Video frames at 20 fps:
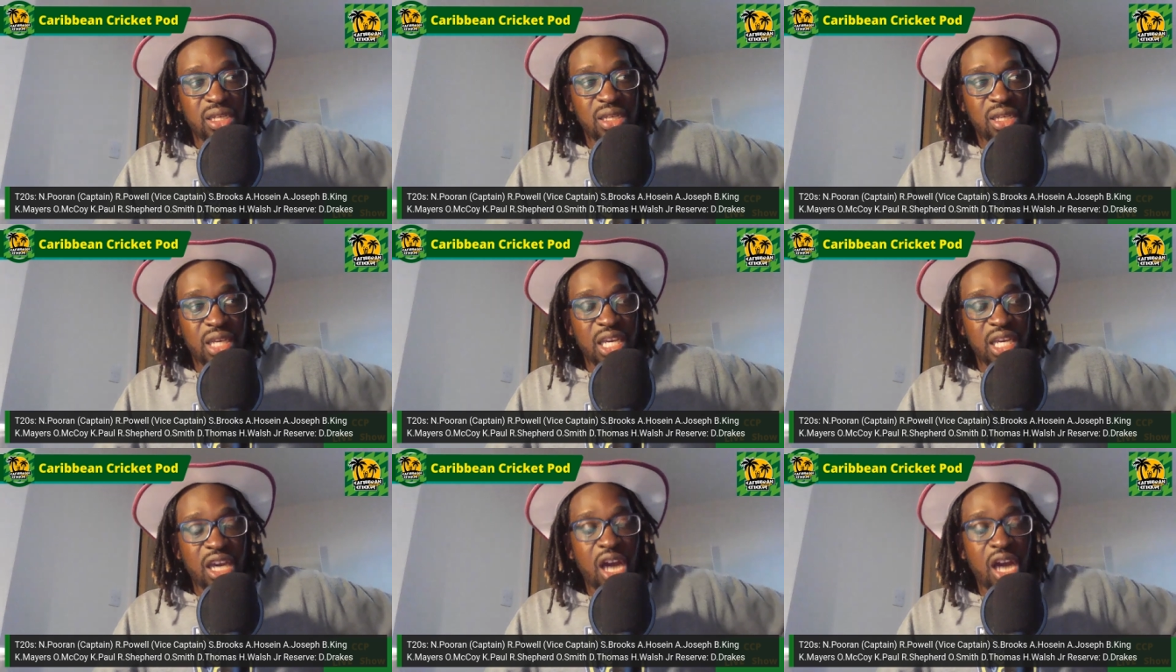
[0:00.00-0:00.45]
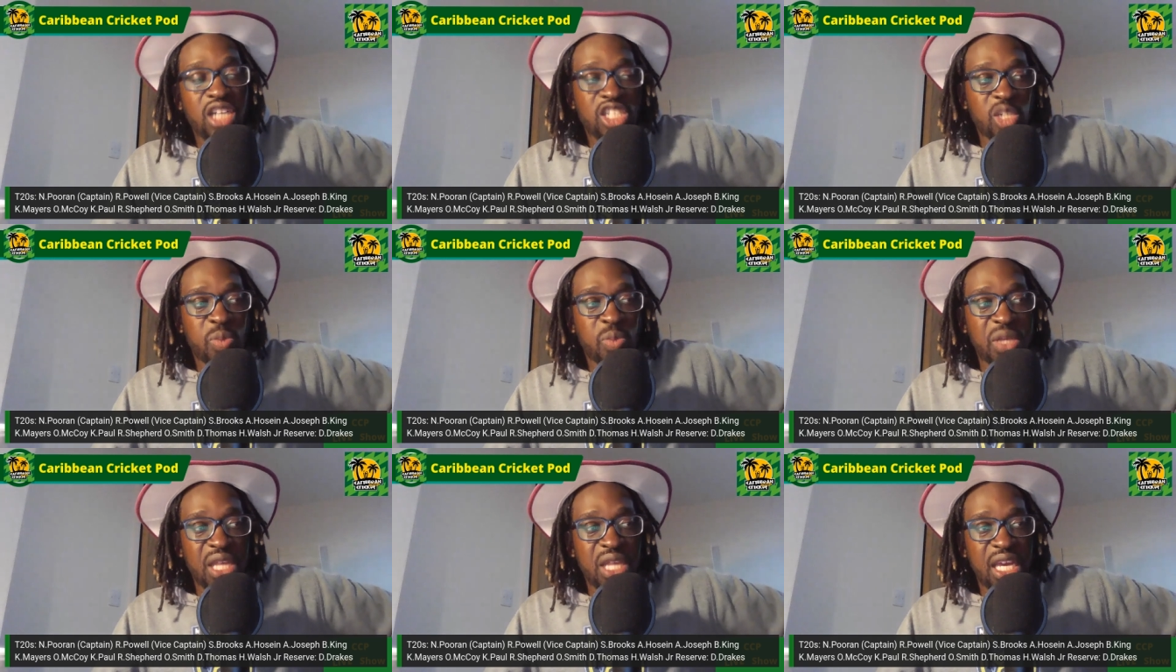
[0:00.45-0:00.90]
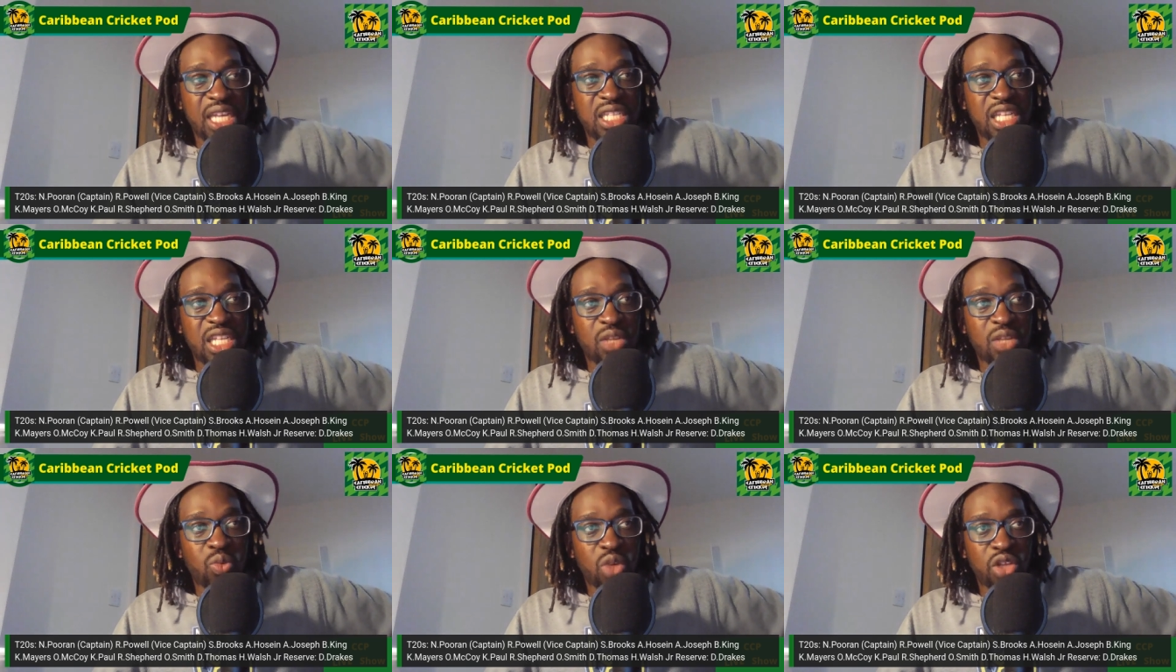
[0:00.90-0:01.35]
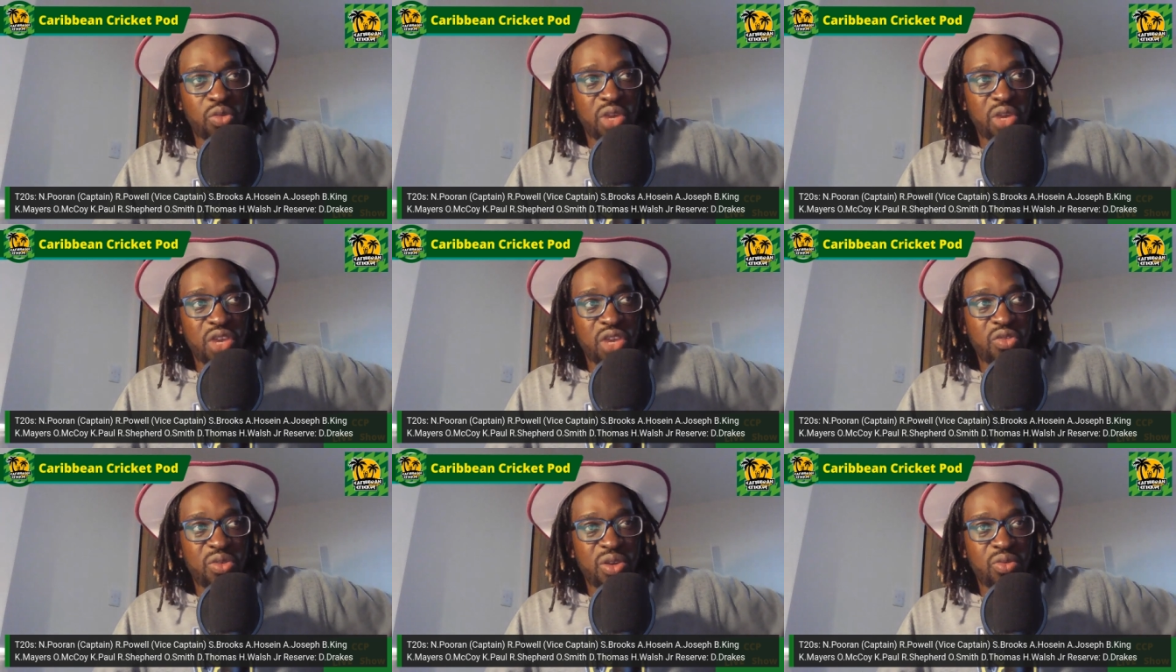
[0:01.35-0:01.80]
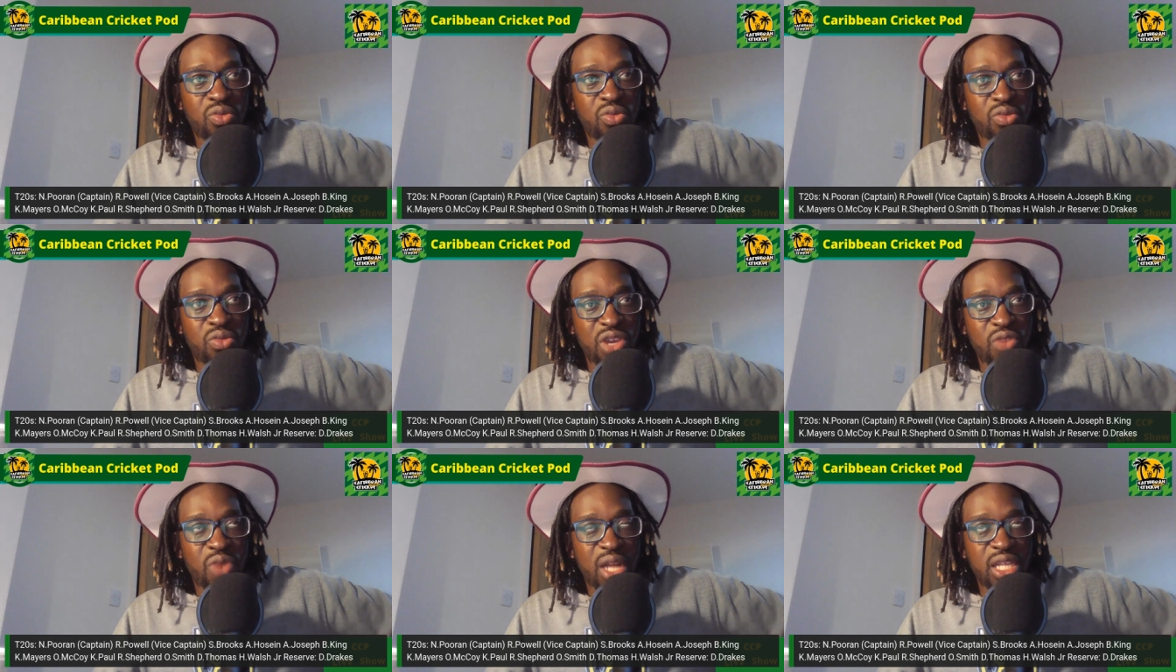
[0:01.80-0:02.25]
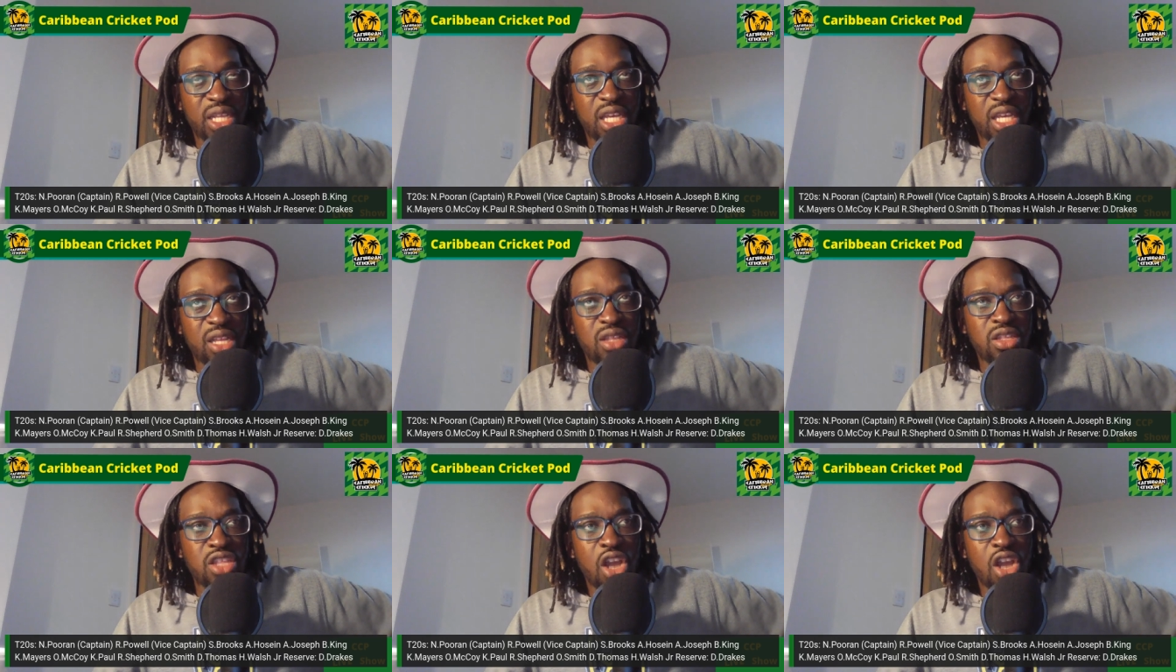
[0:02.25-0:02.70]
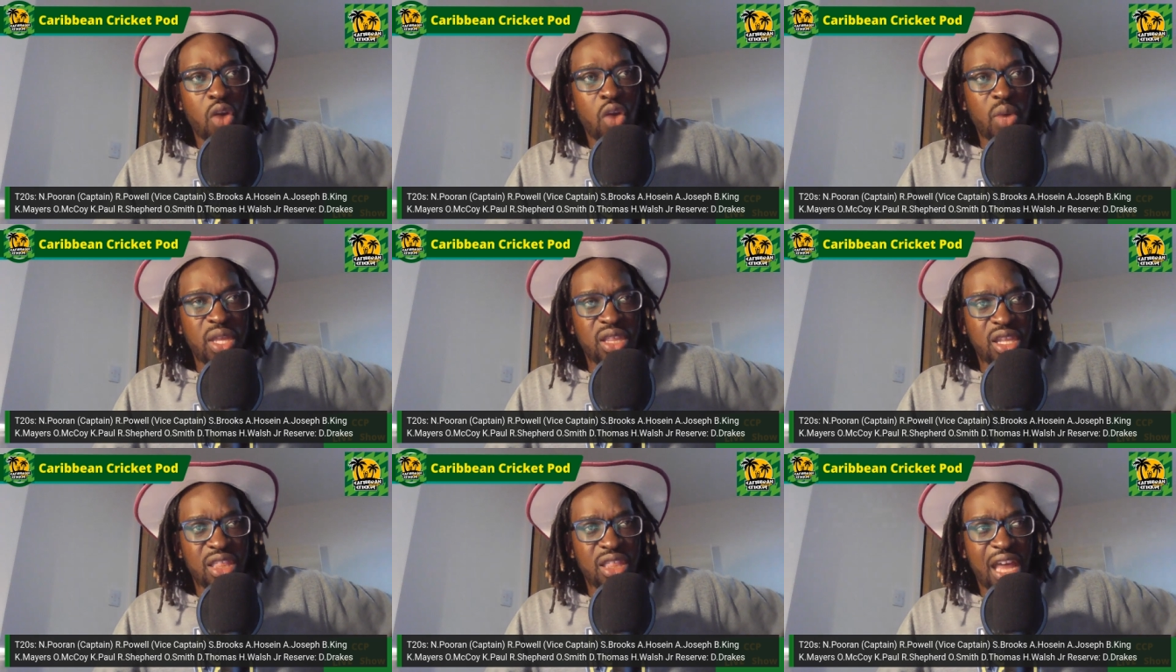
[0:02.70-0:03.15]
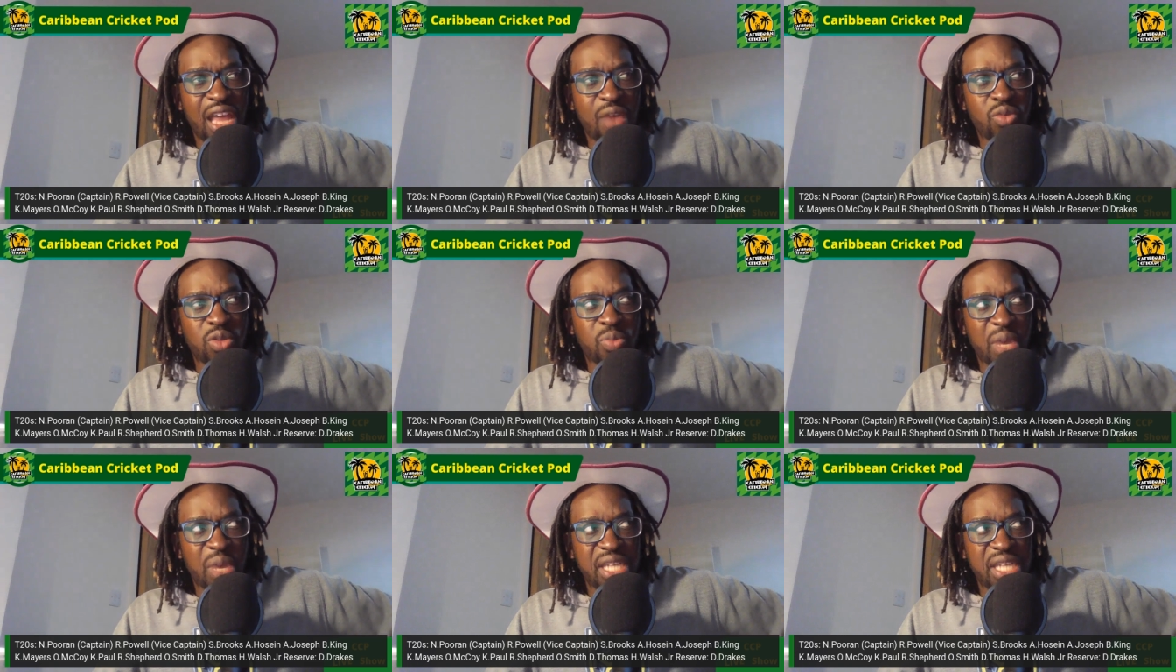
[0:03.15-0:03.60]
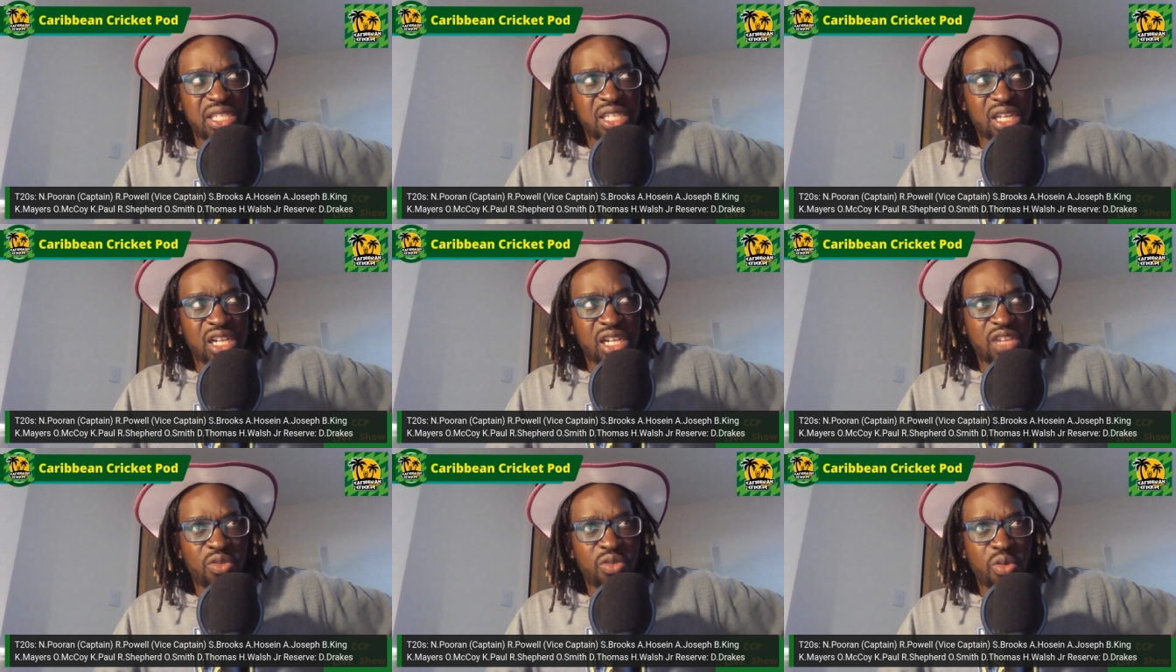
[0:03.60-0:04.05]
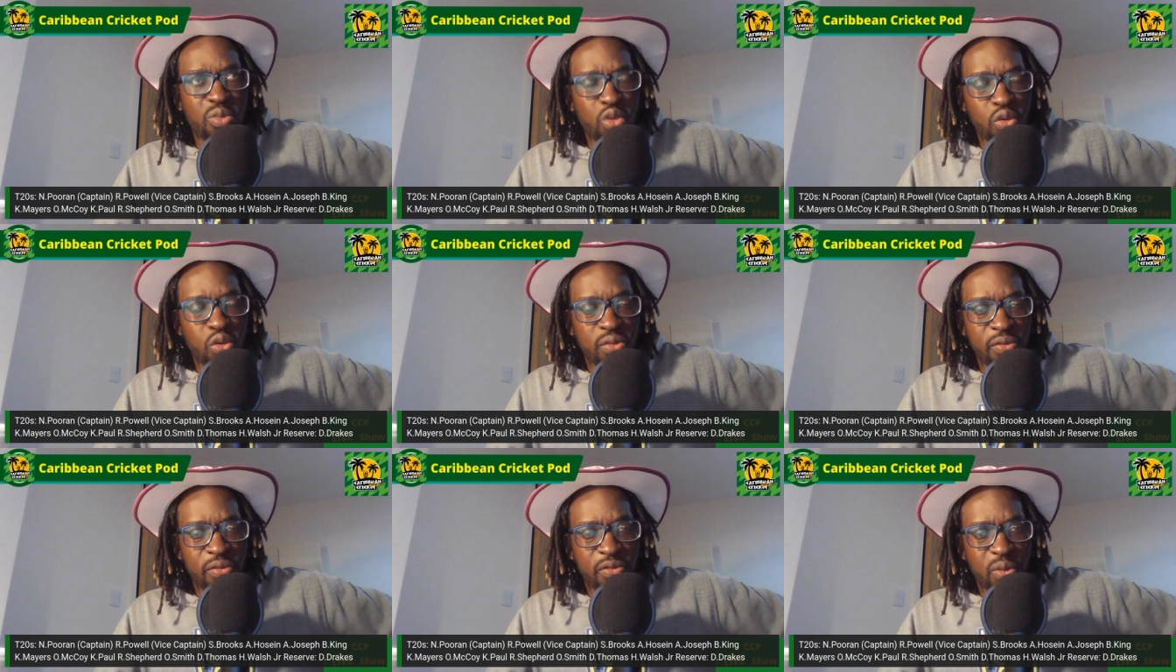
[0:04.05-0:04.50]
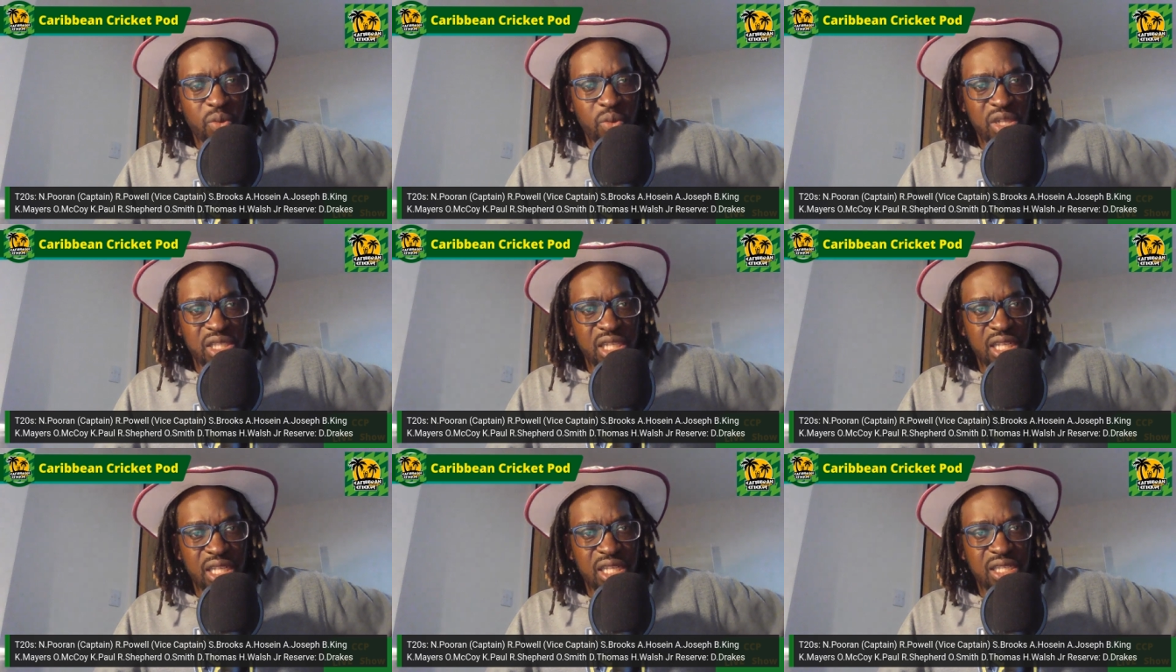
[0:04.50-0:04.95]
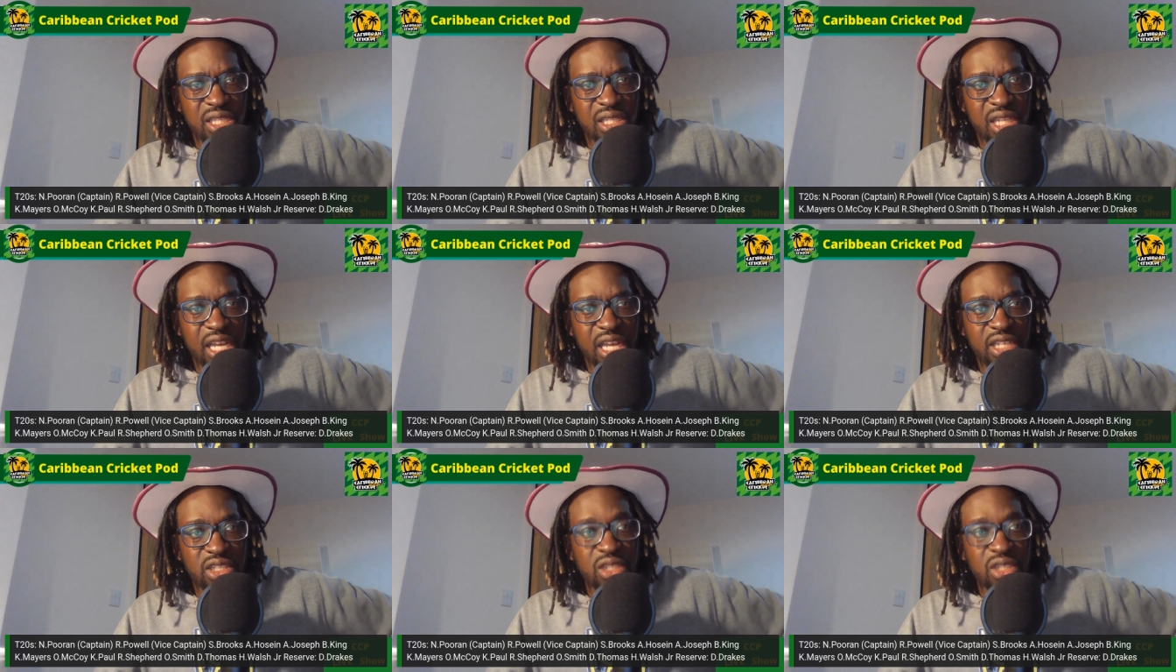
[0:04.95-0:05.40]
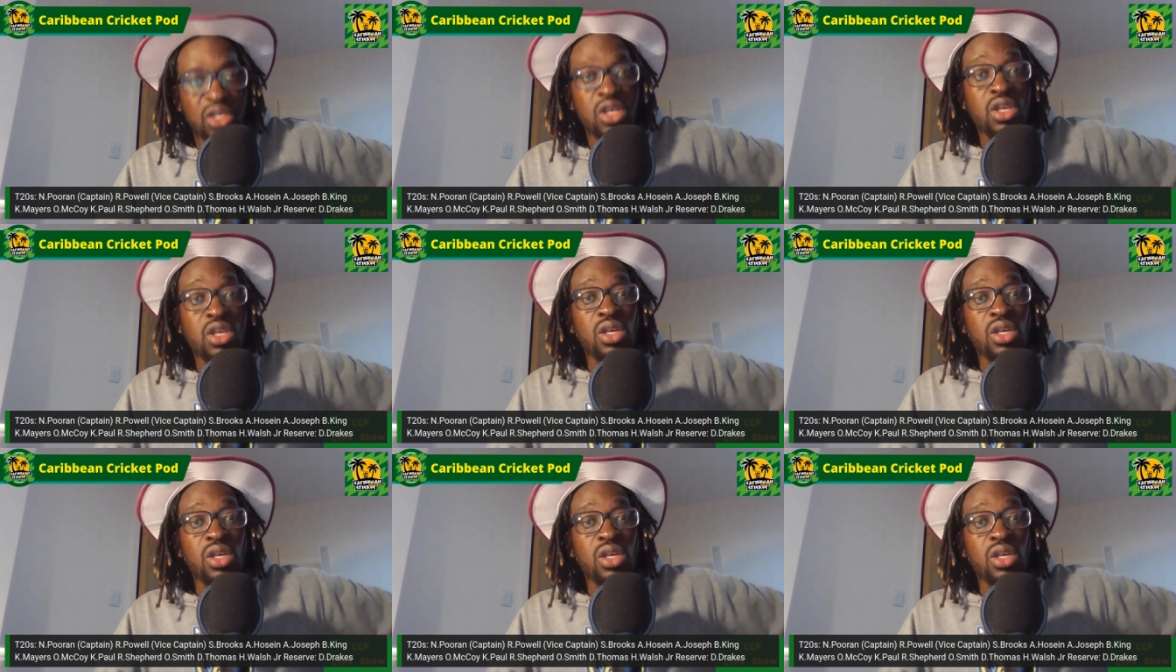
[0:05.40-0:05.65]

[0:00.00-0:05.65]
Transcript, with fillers: it can't just be that he didn't want to re- re- rerun it, knowing that that would basically remove him from West Indies selection.